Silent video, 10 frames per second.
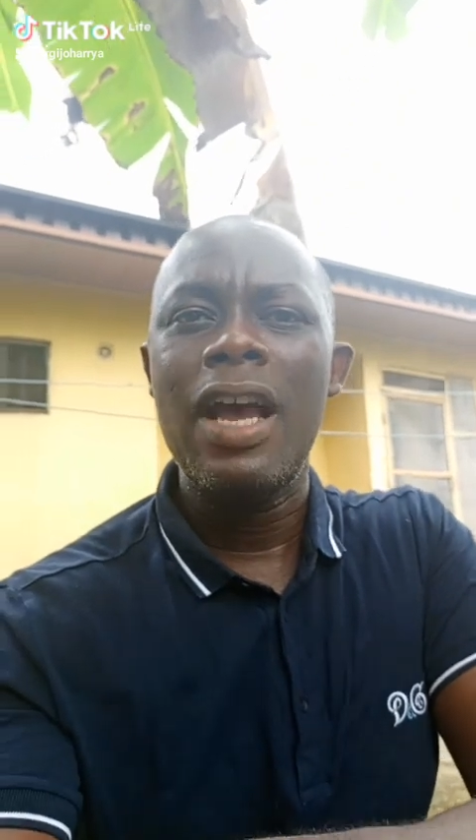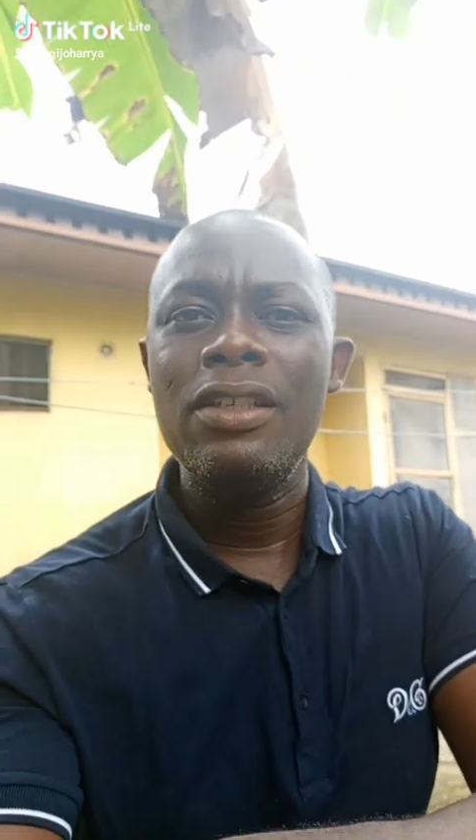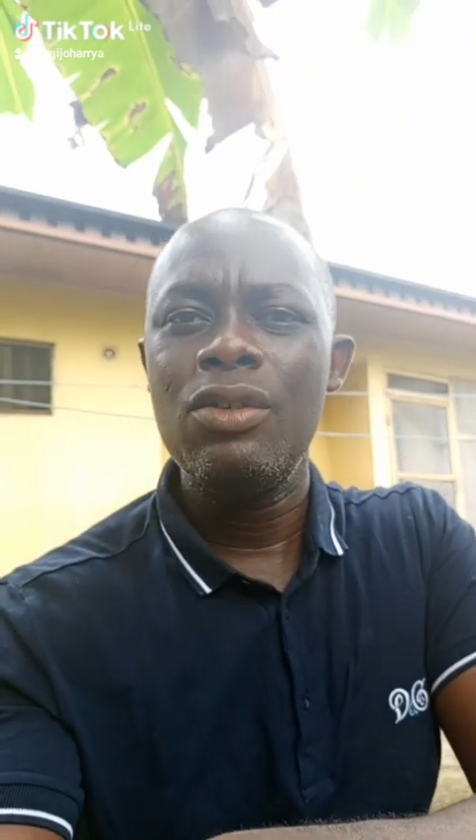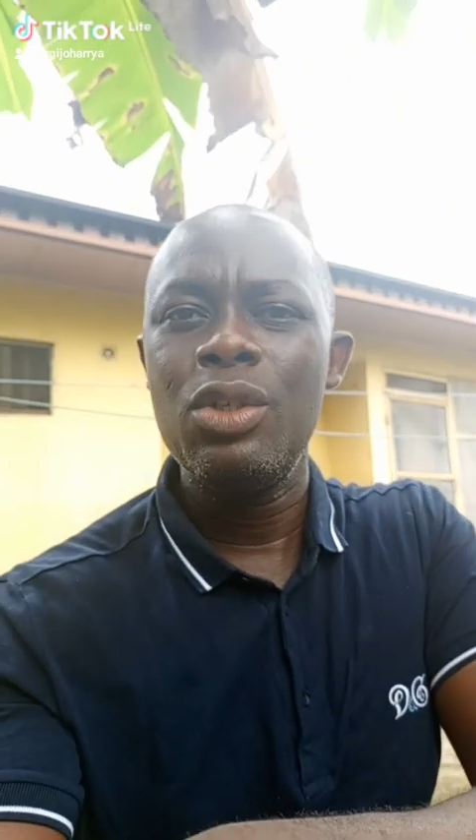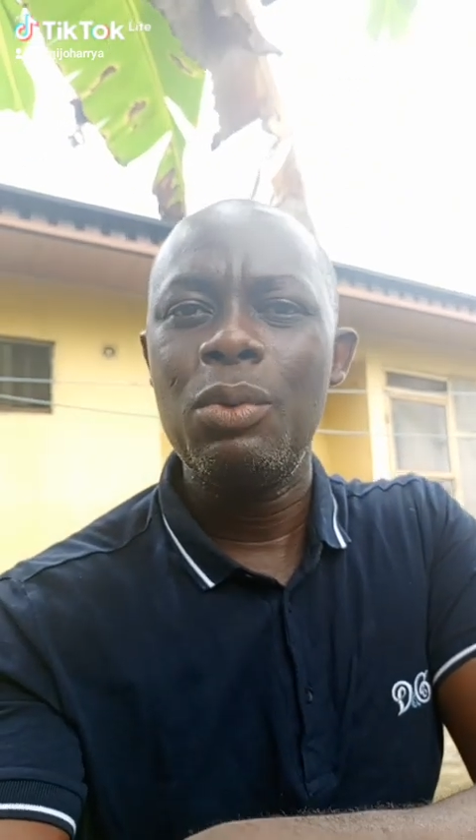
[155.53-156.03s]

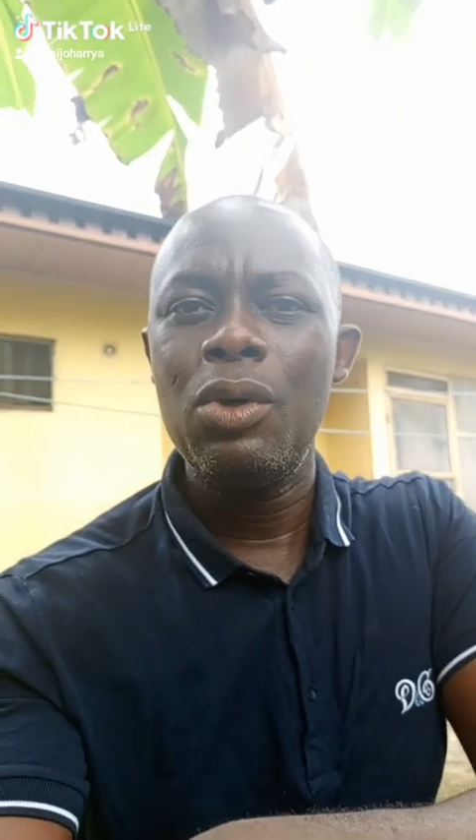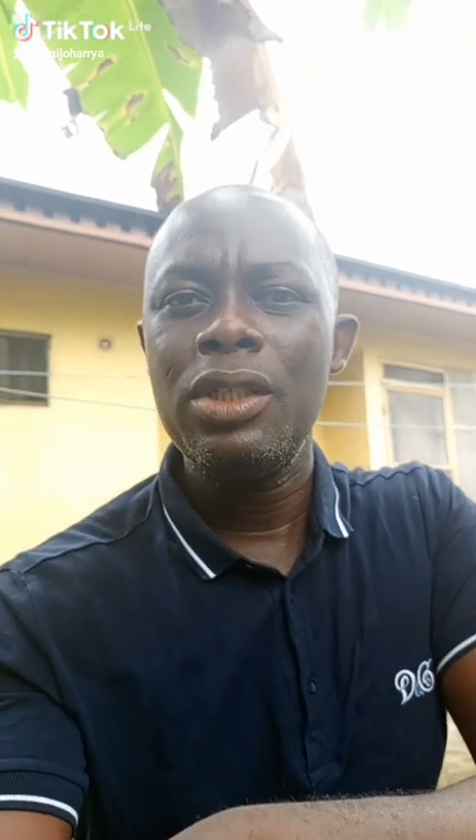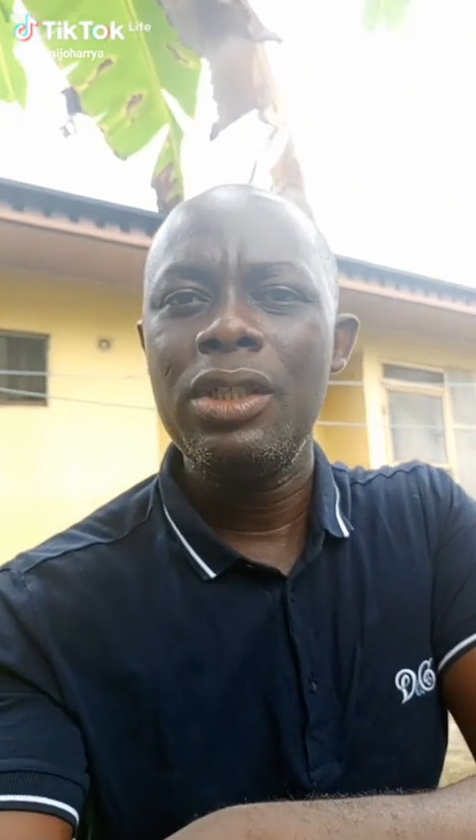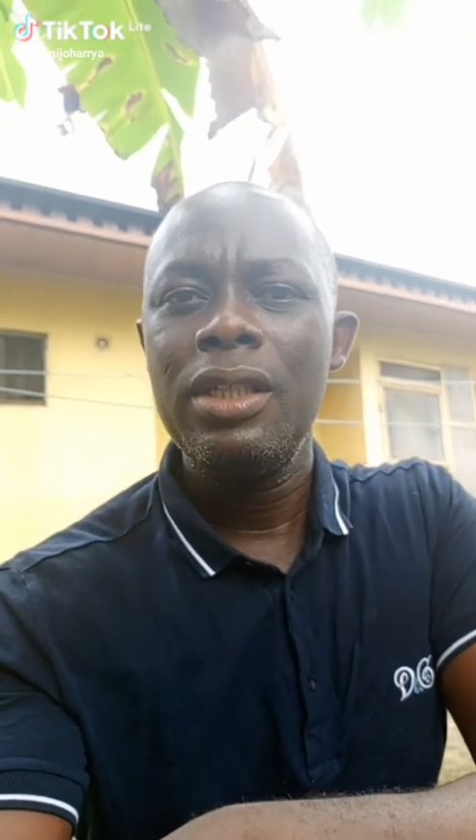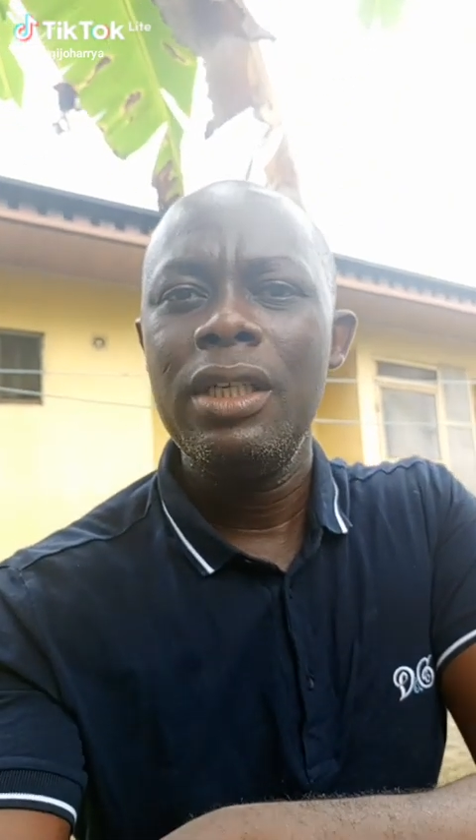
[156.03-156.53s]

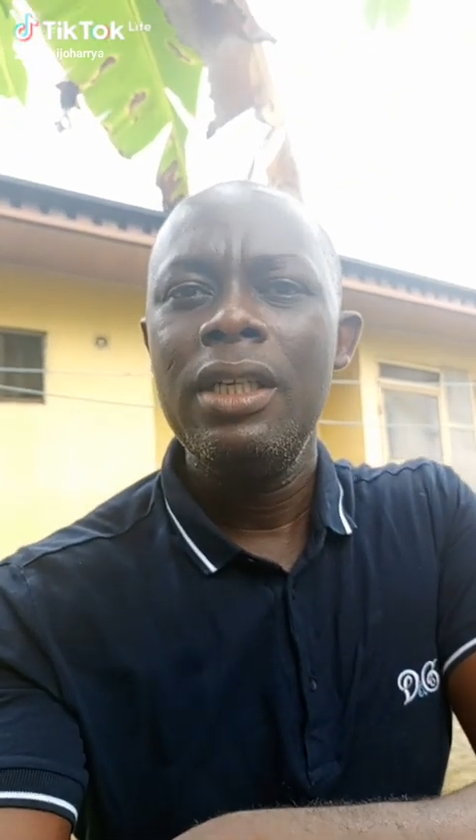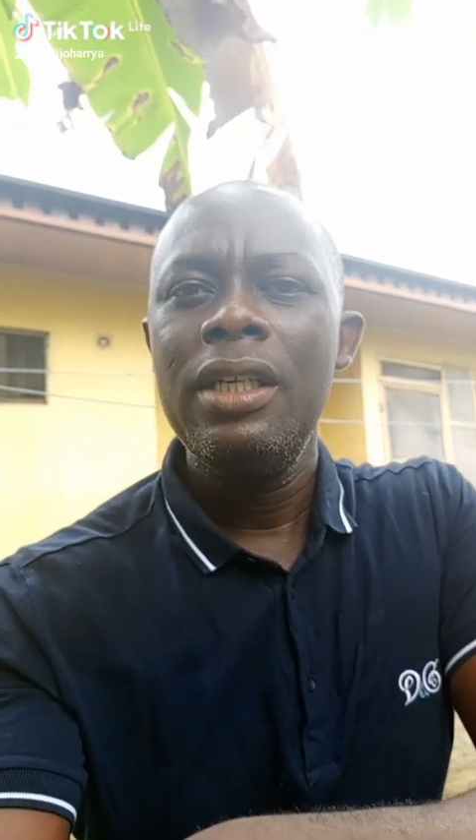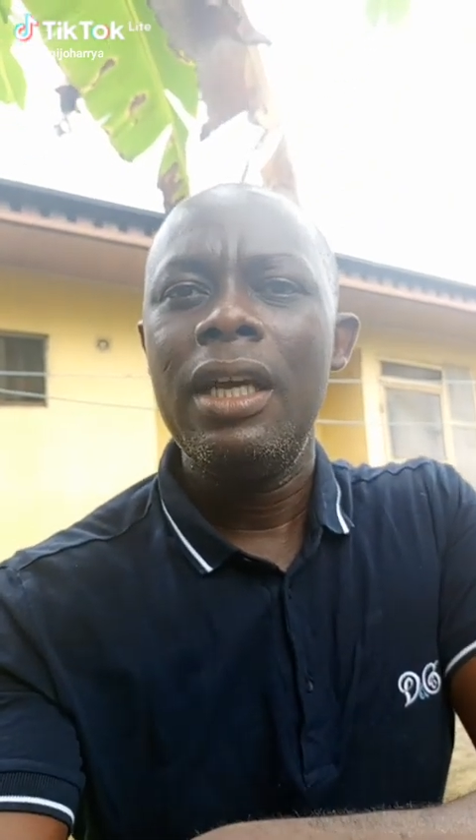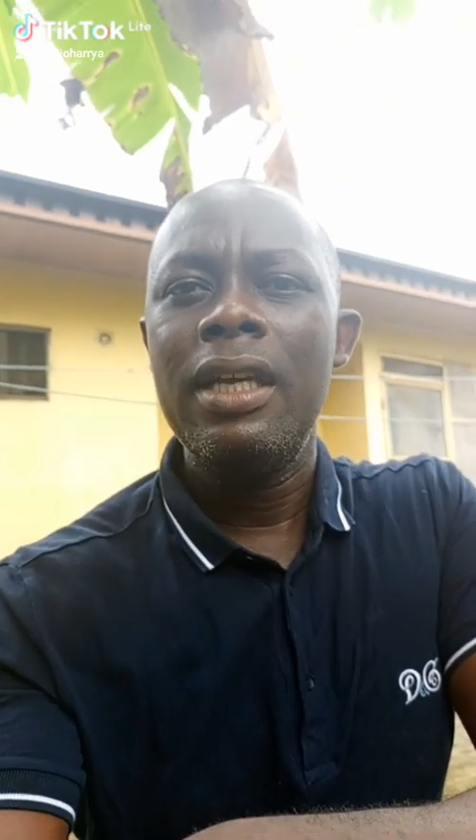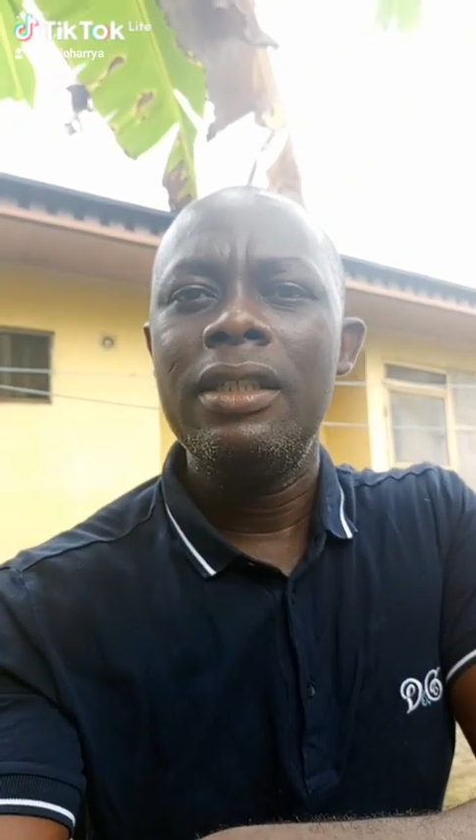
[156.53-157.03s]
ascospores,
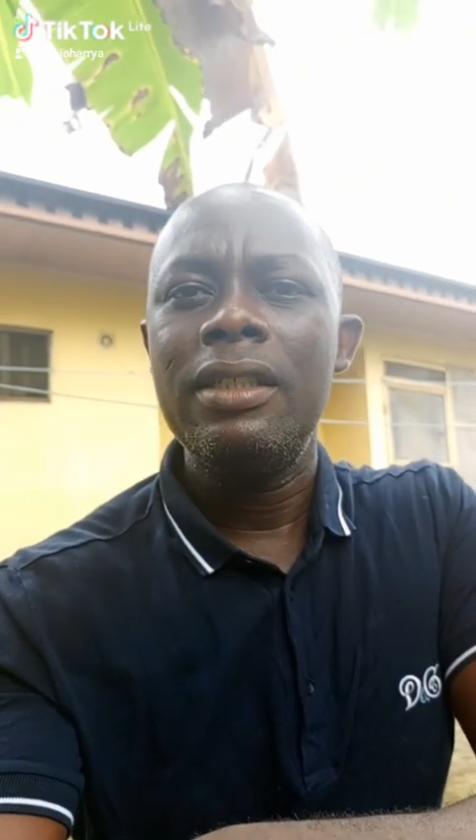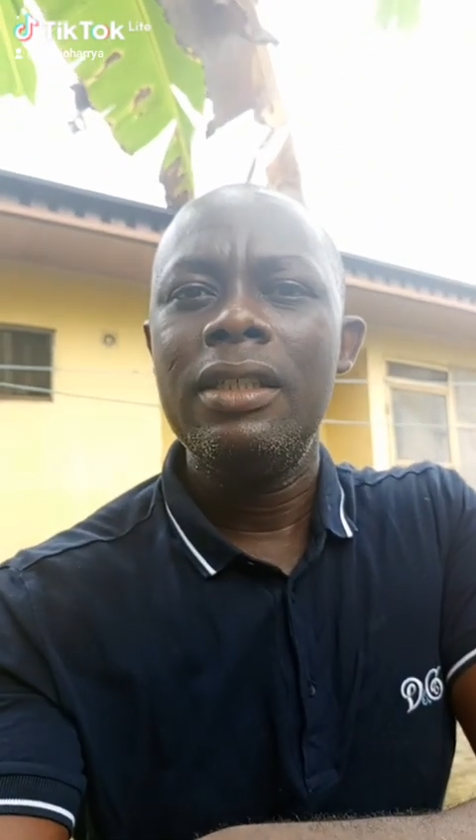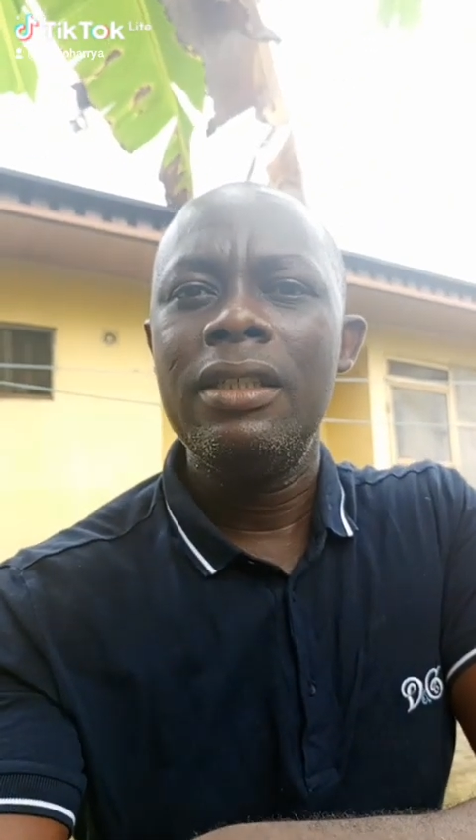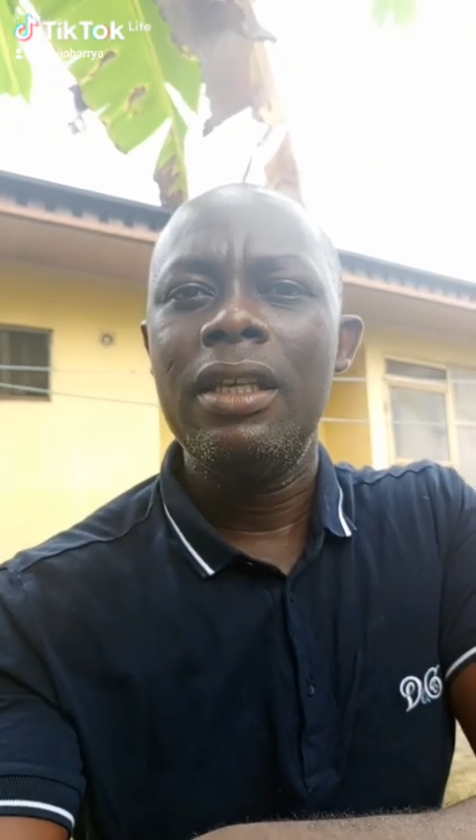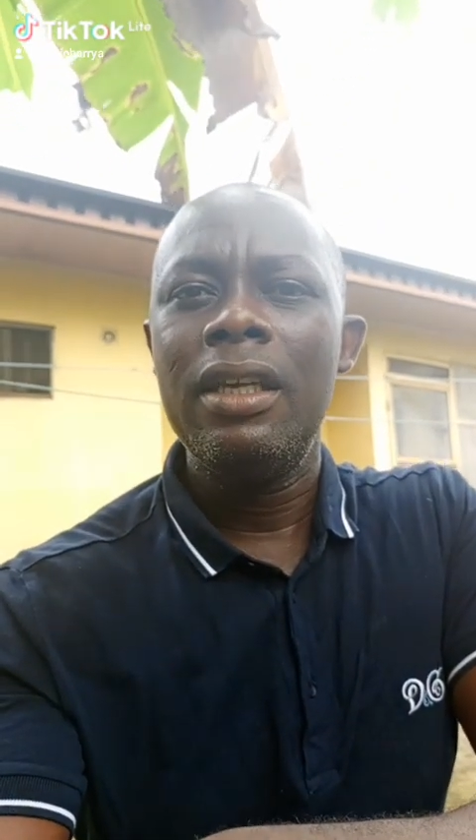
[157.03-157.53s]
and
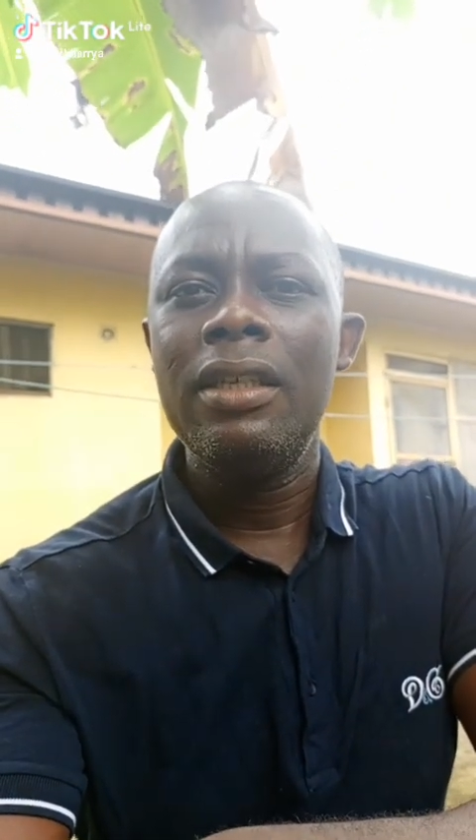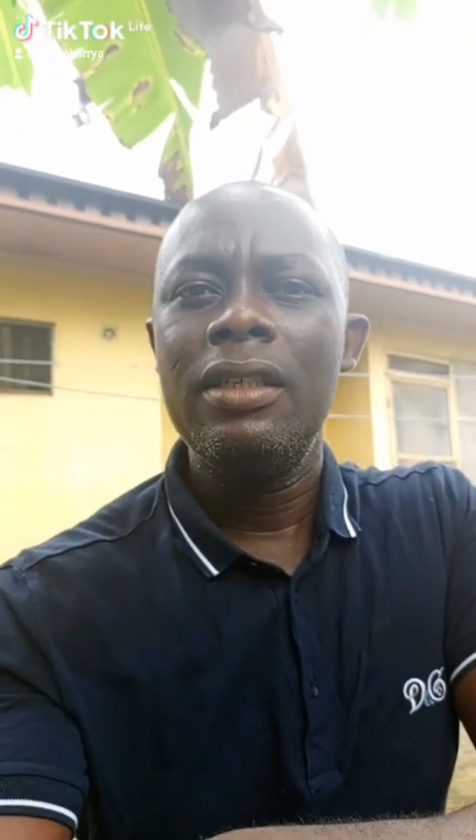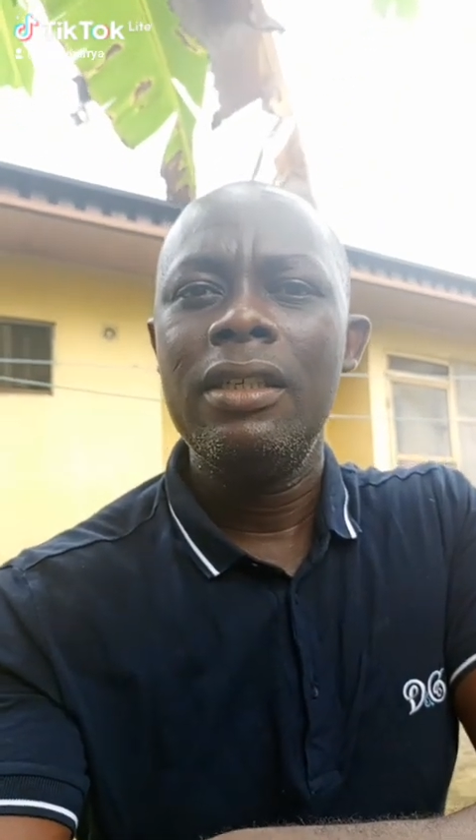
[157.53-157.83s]
they